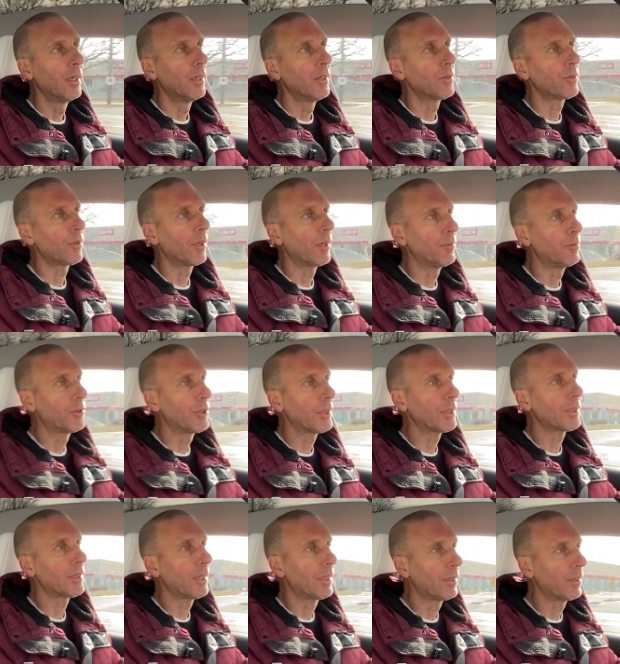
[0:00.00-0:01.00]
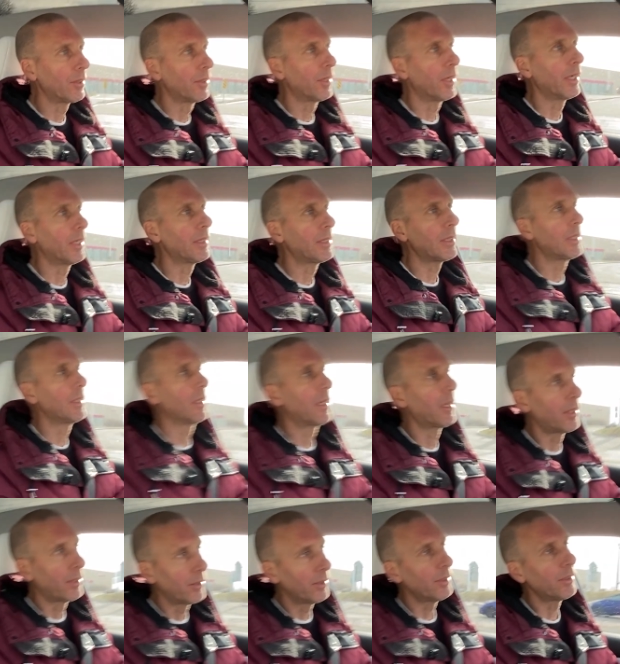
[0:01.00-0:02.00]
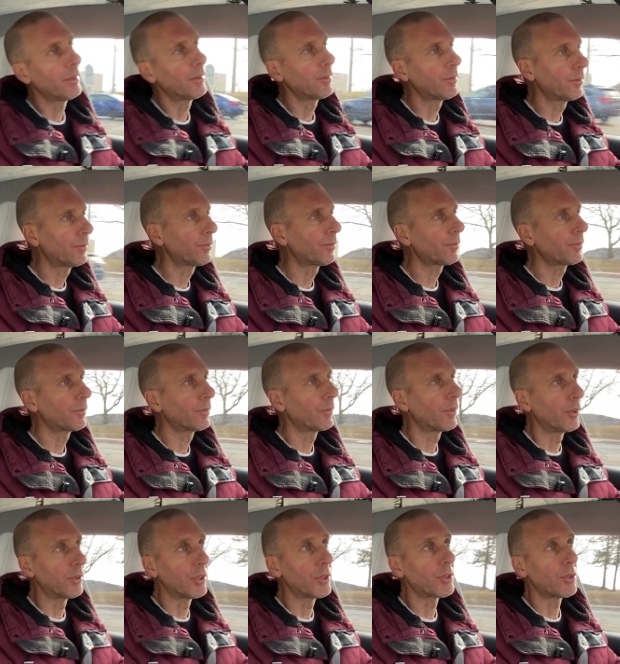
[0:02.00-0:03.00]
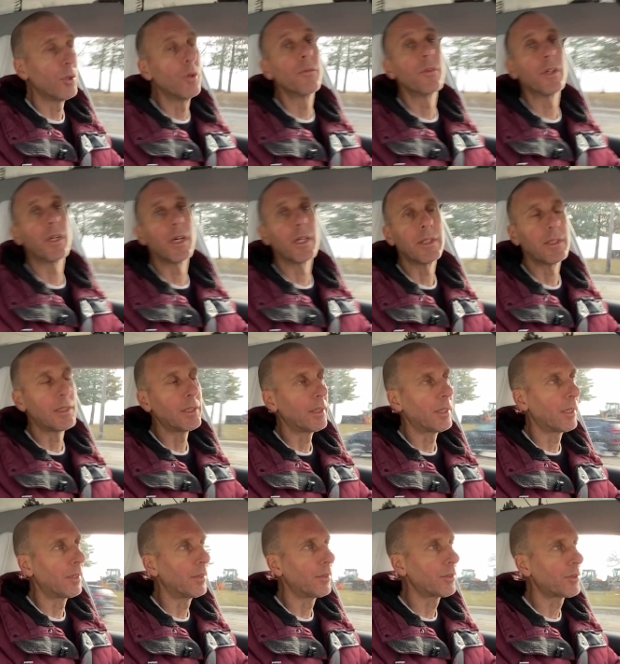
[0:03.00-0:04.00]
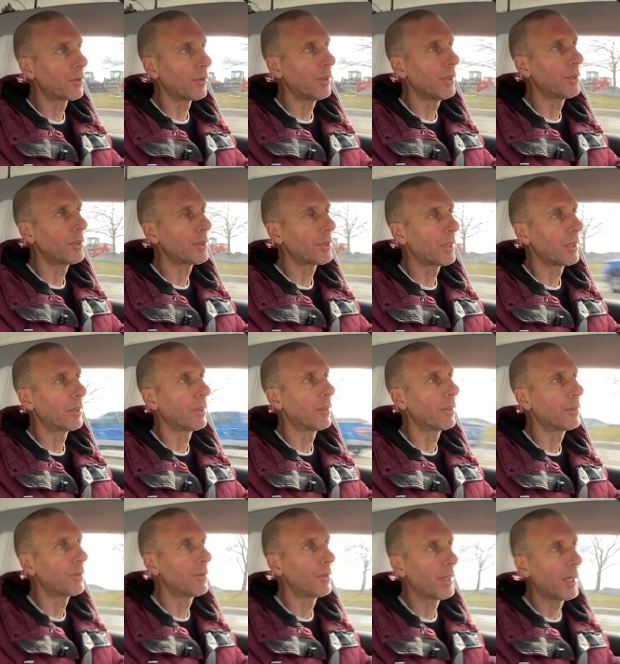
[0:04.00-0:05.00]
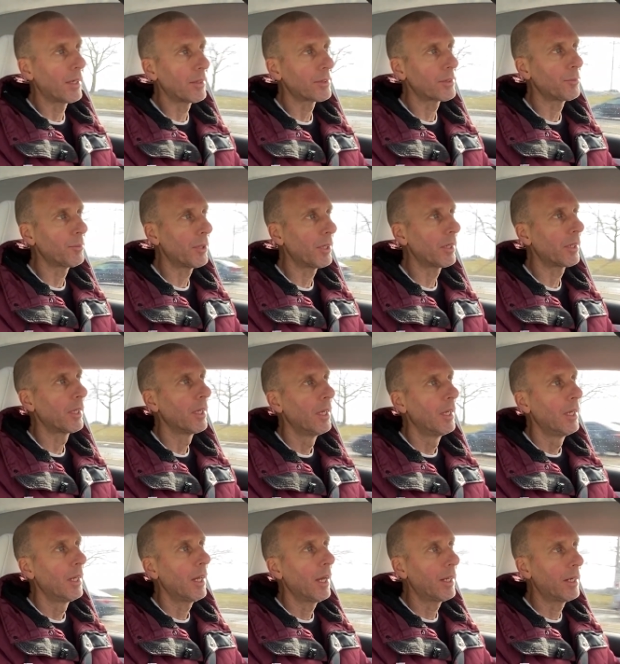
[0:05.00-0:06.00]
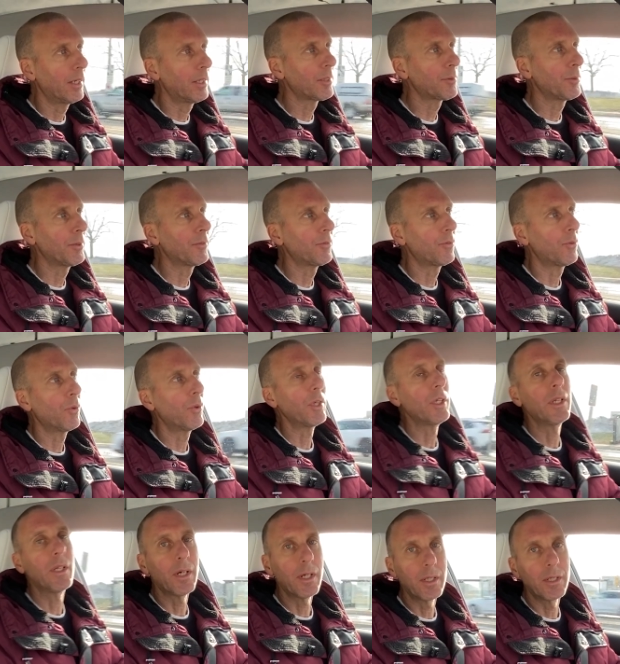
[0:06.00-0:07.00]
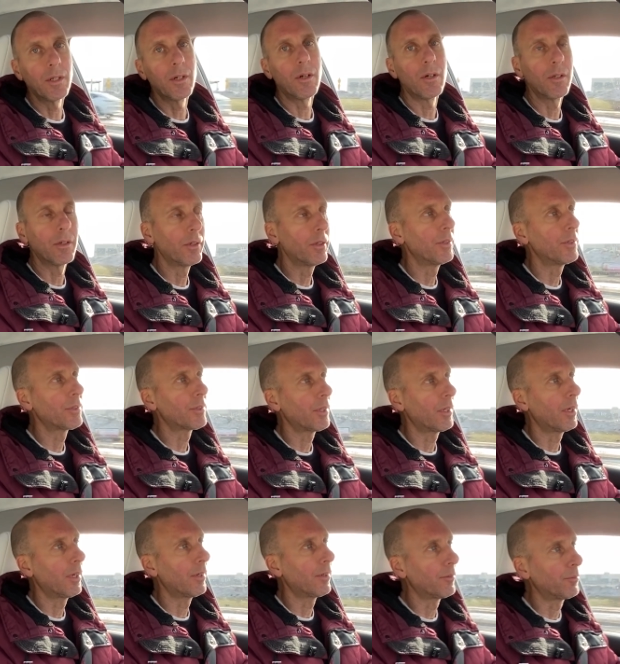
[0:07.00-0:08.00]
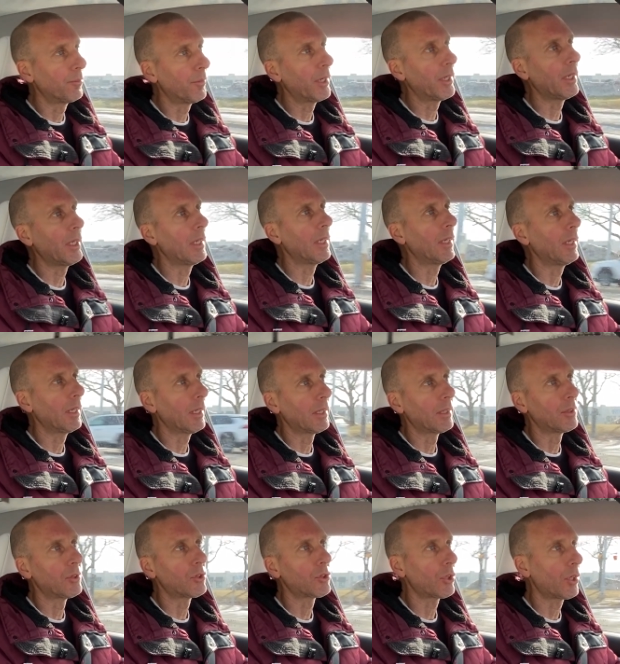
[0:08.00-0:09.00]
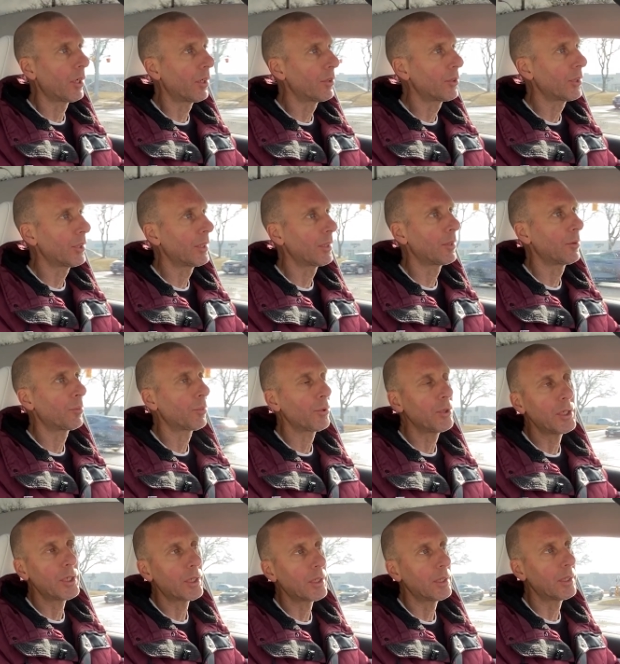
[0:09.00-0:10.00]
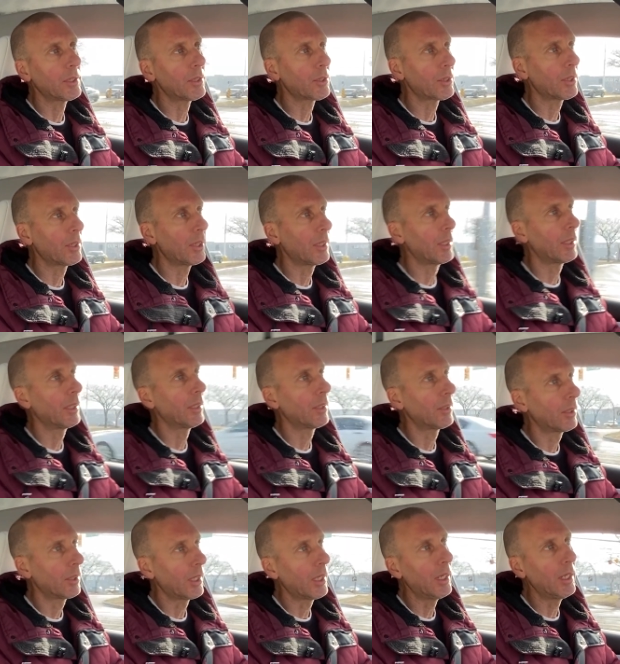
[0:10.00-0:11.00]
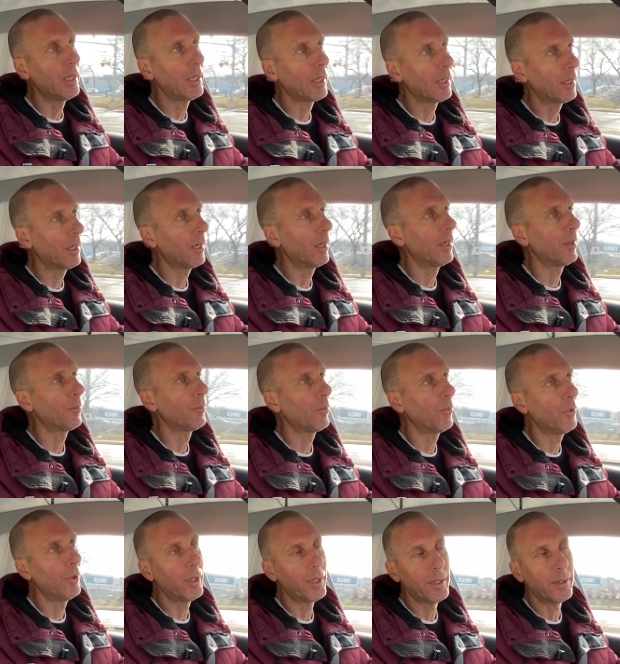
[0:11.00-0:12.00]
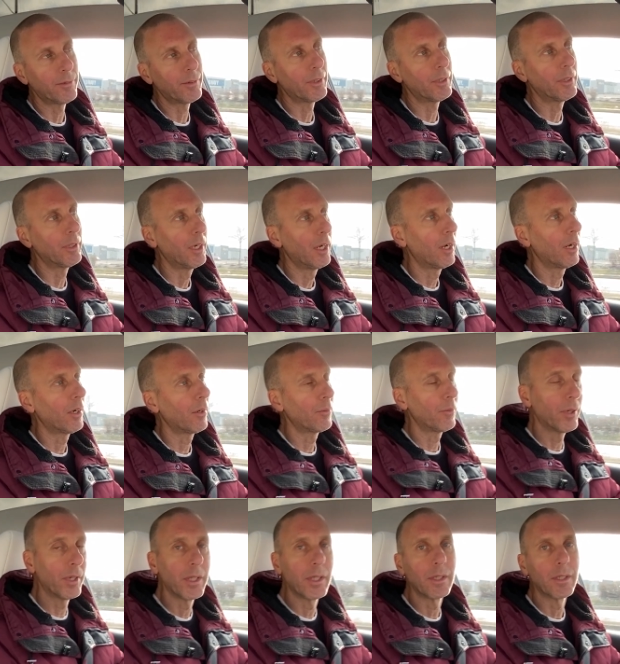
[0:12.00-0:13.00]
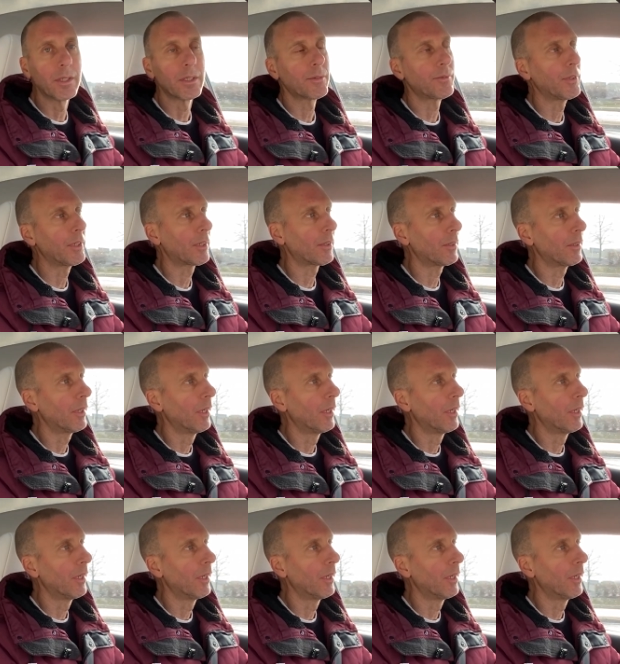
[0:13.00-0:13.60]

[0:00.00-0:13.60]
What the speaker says: So I'm just under 1,900, or just over 1,900, sorry, just under the 2,000 mark. And it has been $49 of money in charging, preconditioning, heating it up, whatever, running this vehicle.